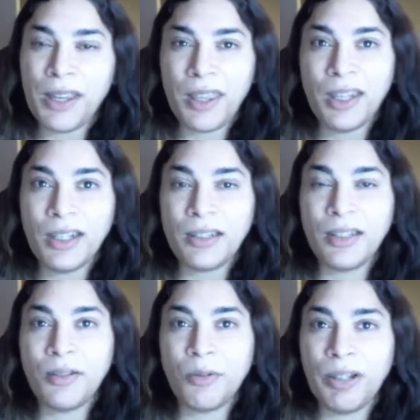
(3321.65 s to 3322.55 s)
I think
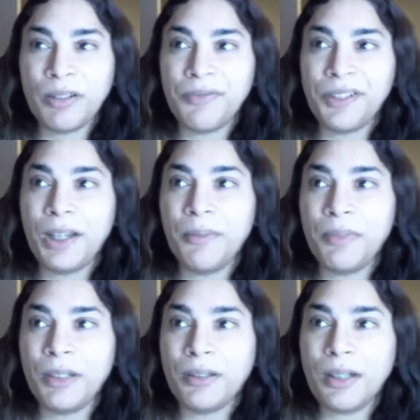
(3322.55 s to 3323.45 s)
it's a waste of
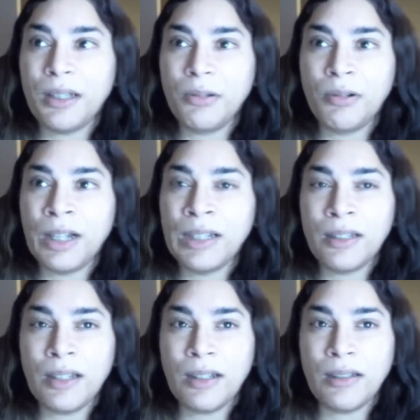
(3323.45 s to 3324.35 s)
time as long
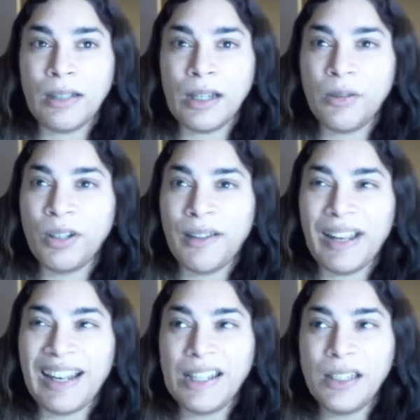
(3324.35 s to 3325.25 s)
as I don't
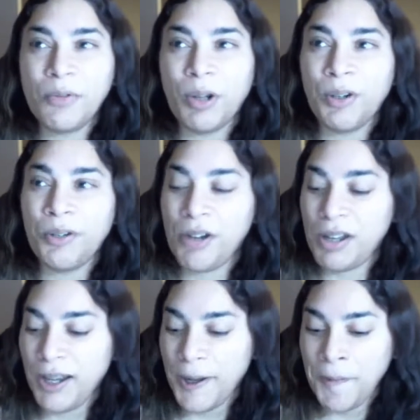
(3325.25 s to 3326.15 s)
have at least
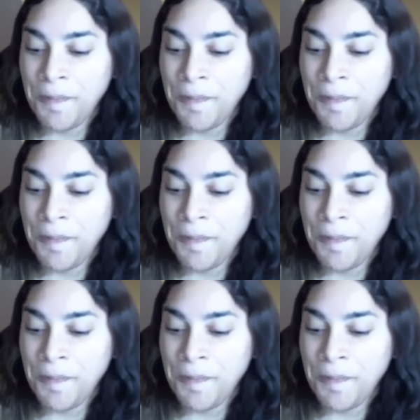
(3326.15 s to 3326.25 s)
100.